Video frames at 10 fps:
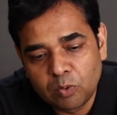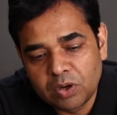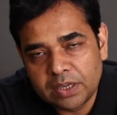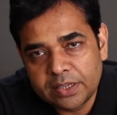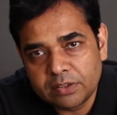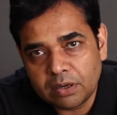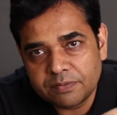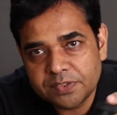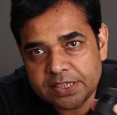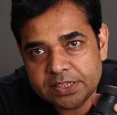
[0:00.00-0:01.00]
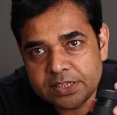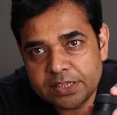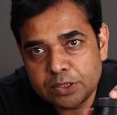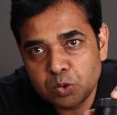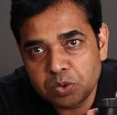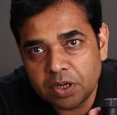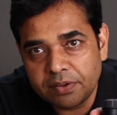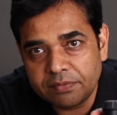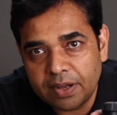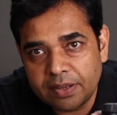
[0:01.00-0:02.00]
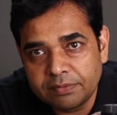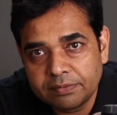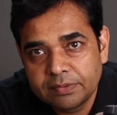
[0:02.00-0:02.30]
focal length of 16 to 35.